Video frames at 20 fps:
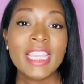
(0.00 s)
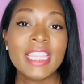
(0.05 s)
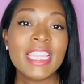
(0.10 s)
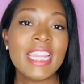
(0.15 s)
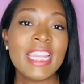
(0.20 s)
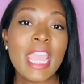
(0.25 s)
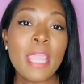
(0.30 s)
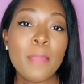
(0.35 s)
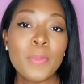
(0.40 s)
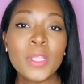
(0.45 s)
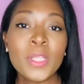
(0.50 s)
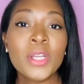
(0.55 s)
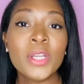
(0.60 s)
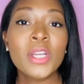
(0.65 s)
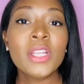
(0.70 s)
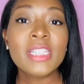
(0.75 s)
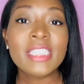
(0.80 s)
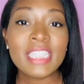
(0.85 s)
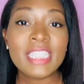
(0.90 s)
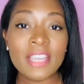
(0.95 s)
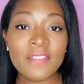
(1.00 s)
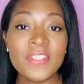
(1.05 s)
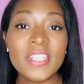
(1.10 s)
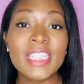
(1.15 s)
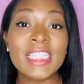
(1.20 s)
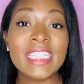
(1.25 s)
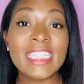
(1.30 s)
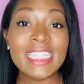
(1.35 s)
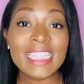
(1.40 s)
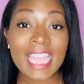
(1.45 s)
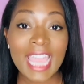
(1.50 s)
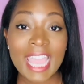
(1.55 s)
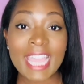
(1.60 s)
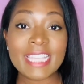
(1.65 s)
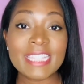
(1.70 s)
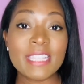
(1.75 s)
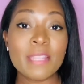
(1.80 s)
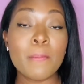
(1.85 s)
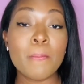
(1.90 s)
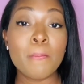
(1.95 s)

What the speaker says: The enabler definitely lacks